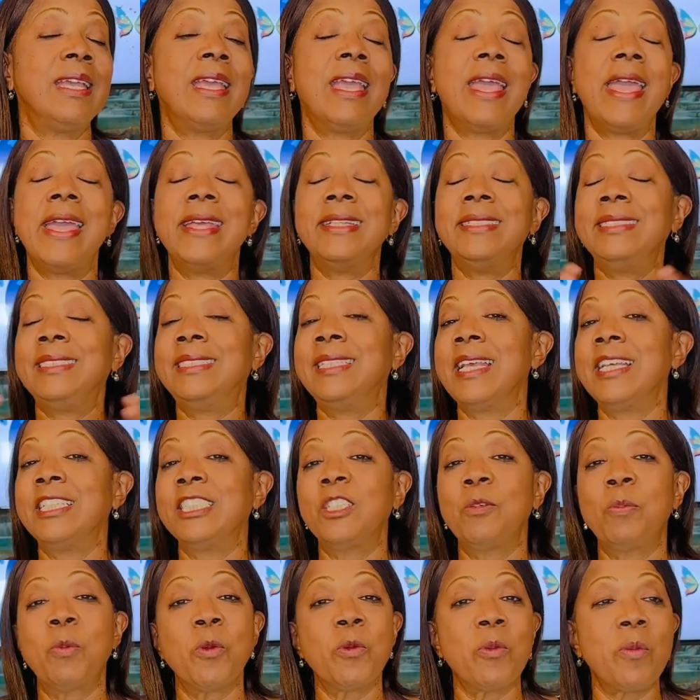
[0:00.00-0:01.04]
and
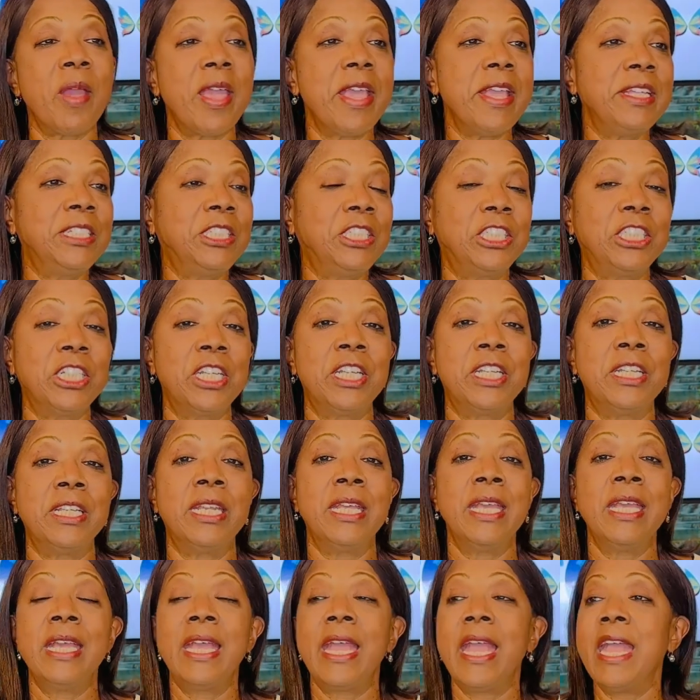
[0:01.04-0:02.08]
desperation
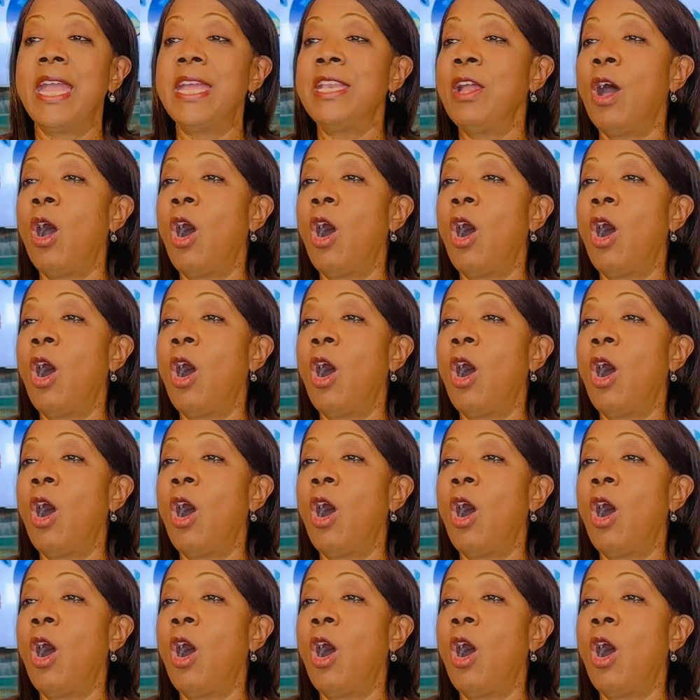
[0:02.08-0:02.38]
and